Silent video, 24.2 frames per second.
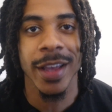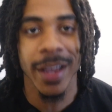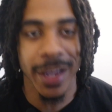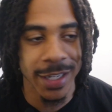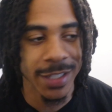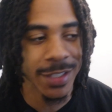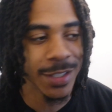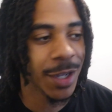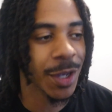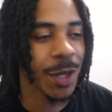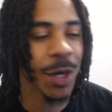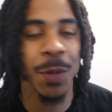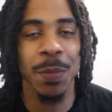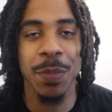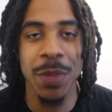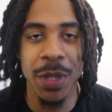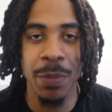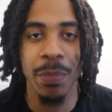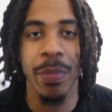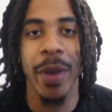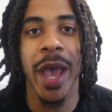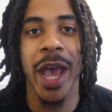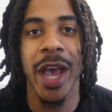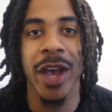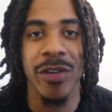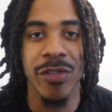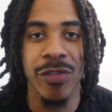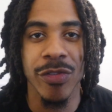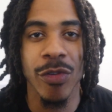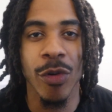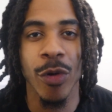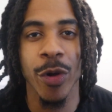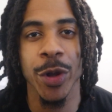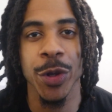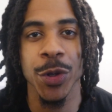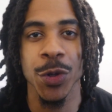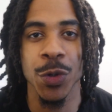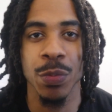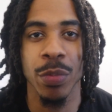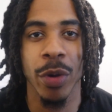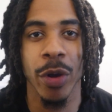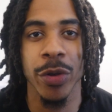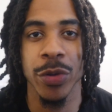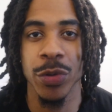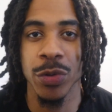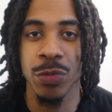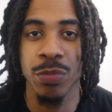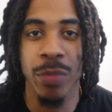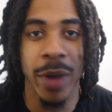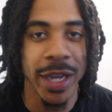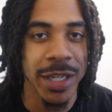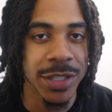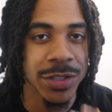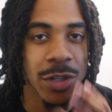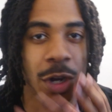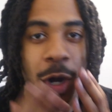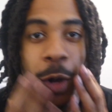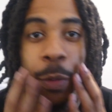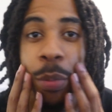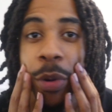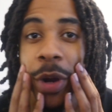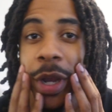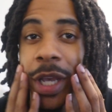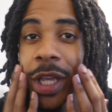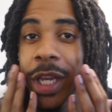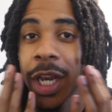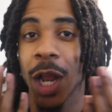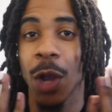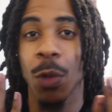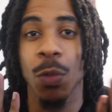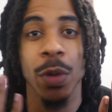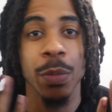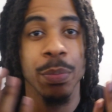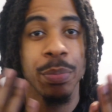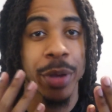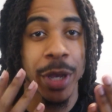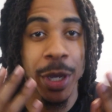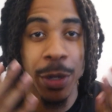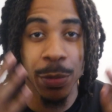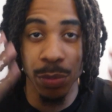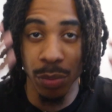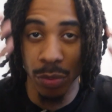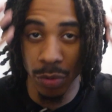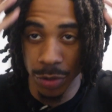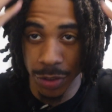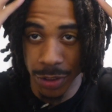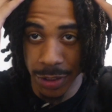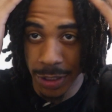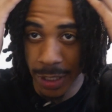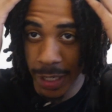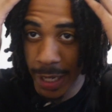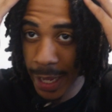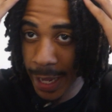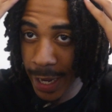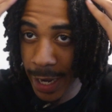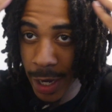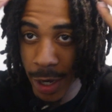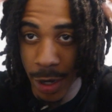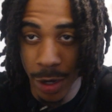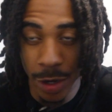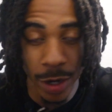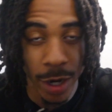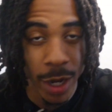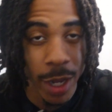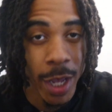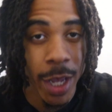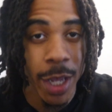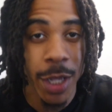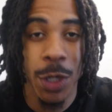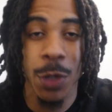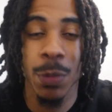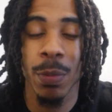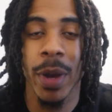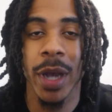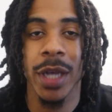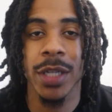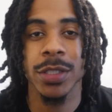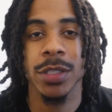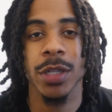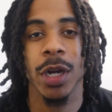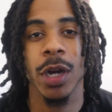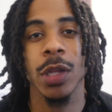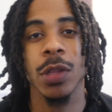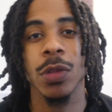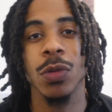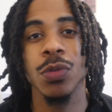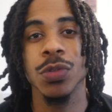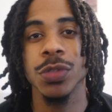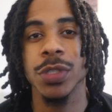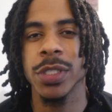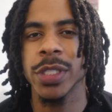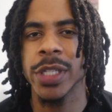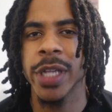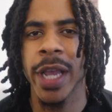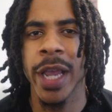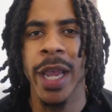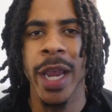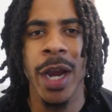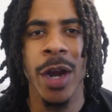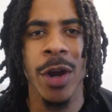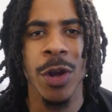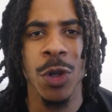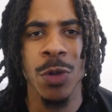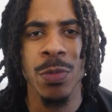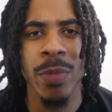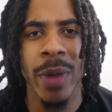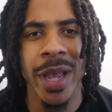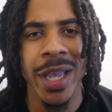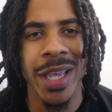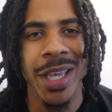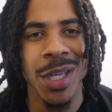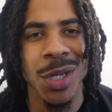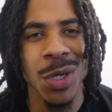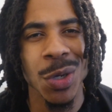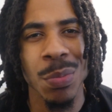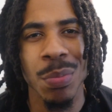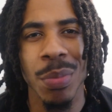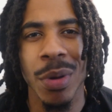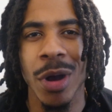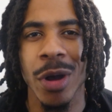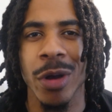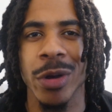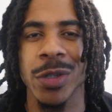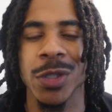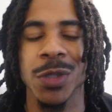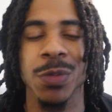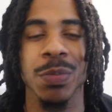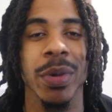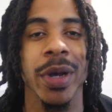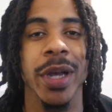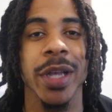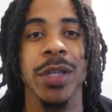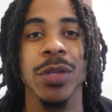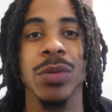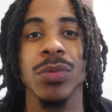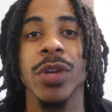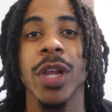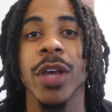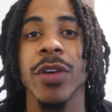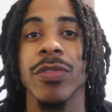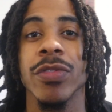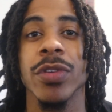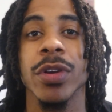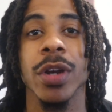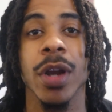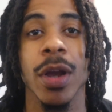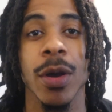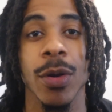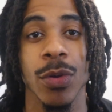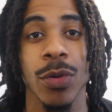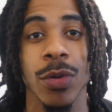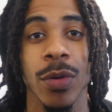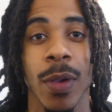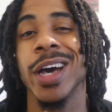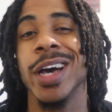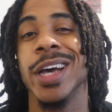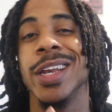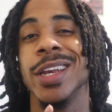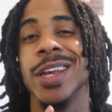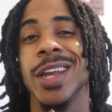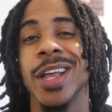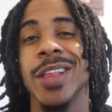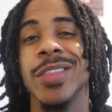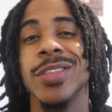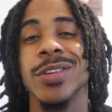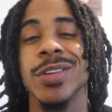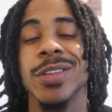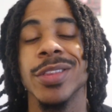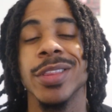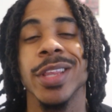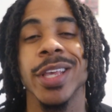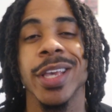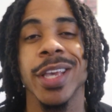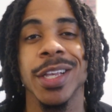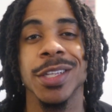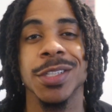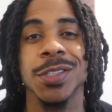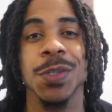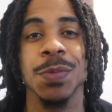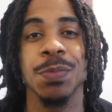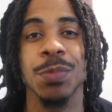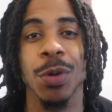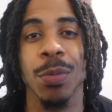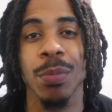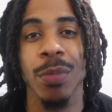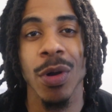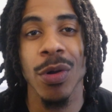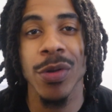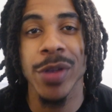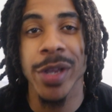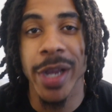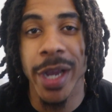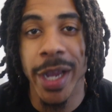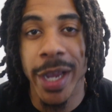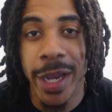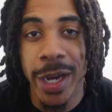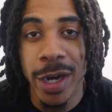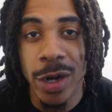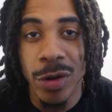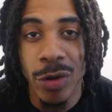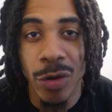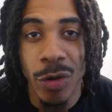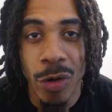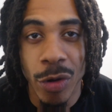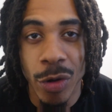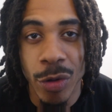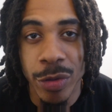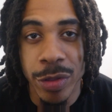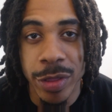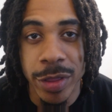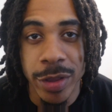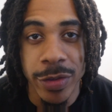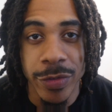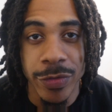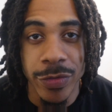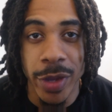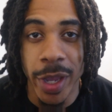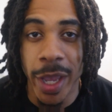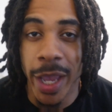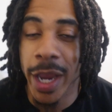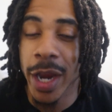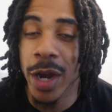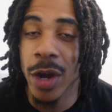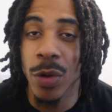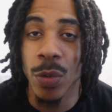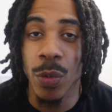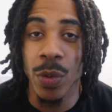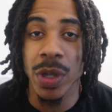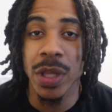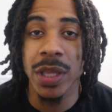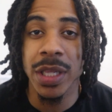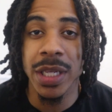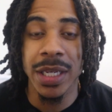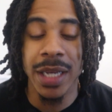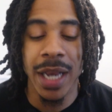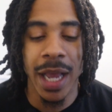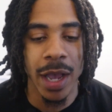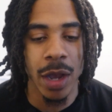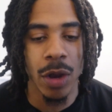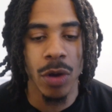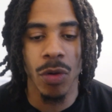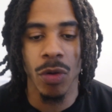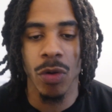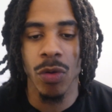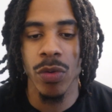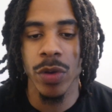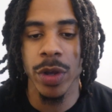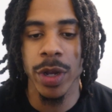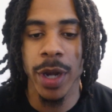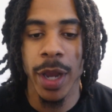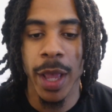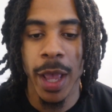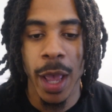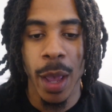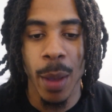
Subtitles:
It's gonna be bad for you, bro. You might start breaking out with pimples, your hair. You might start losing your hair. You might get a bald spot, you never know. Another thing to promote your hair growth, if your hair really not growing,